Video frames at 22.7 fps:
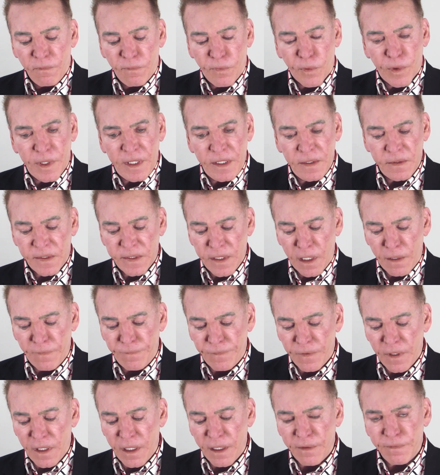For in
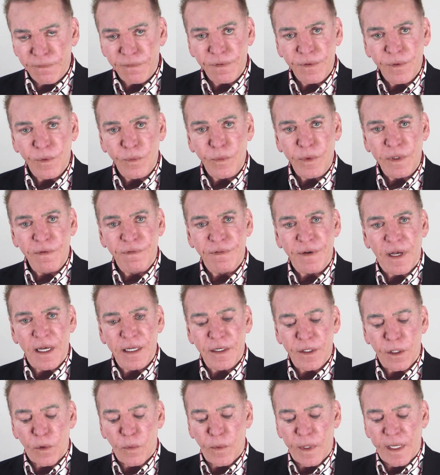self-love we
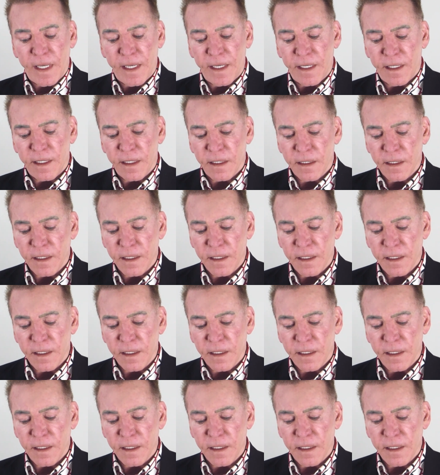find our way